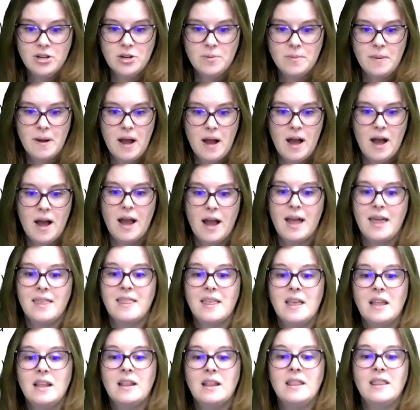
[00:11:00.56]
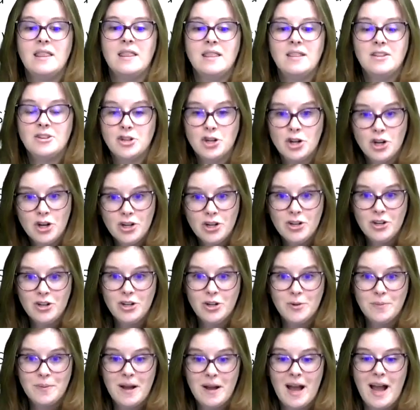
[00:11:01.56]
Pi, and then turn on
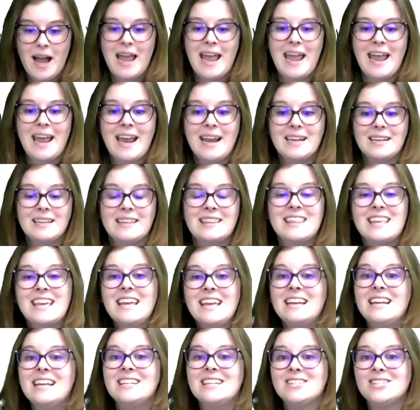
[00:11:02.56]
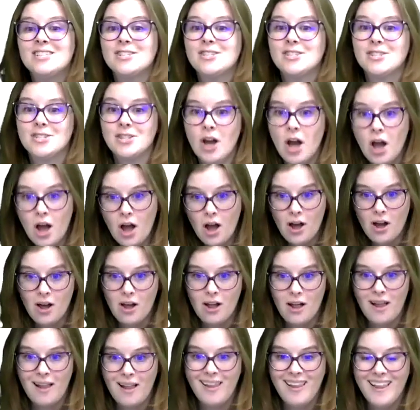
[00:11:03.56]
your Pi, and then
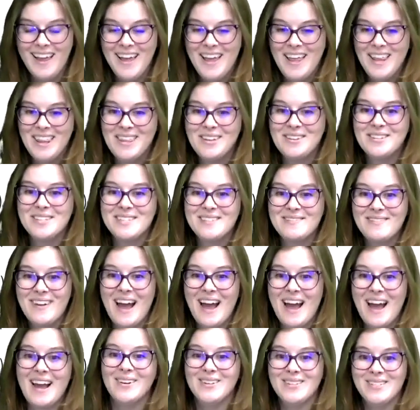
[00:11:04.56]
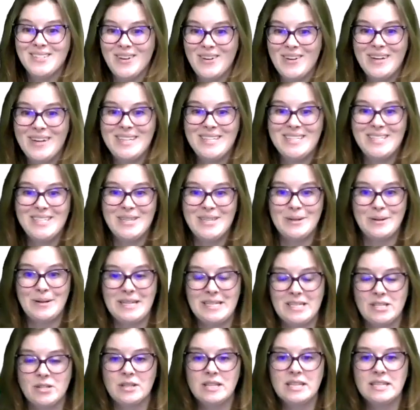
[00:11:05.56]
install those files onto
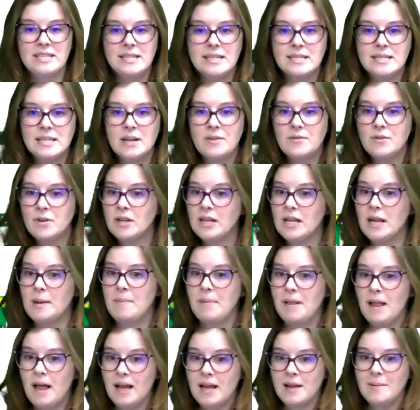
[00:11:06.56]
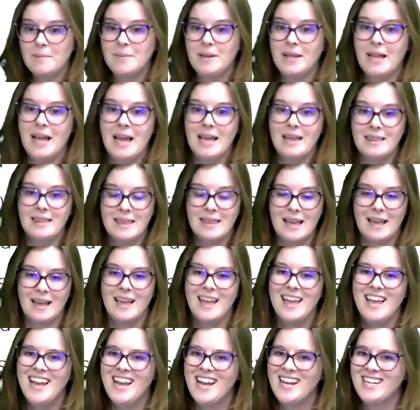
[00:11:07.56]
it. So this isn't really a plug-and-play thing.
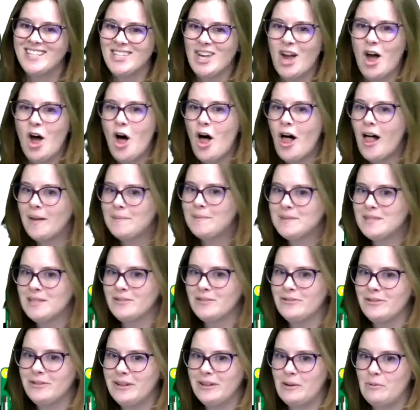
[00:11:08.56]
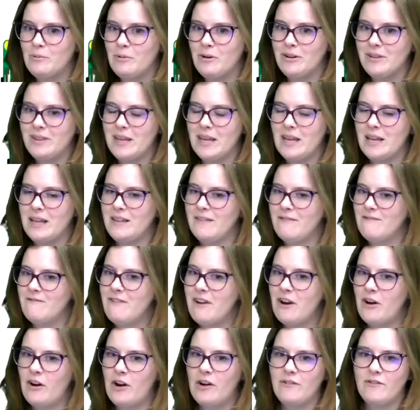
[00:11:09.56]
It's all absolutely worth it.
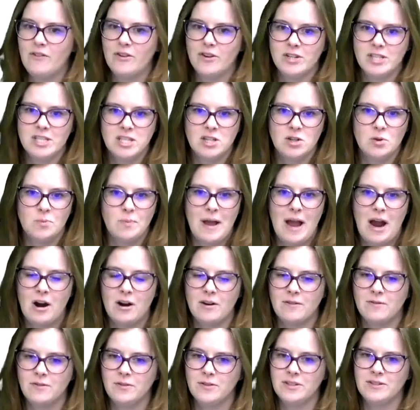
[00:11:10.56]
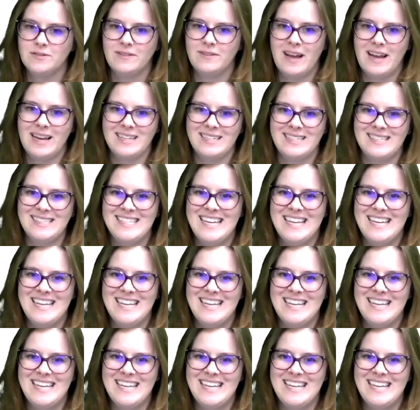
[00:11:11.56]
Very versatile, powerful device.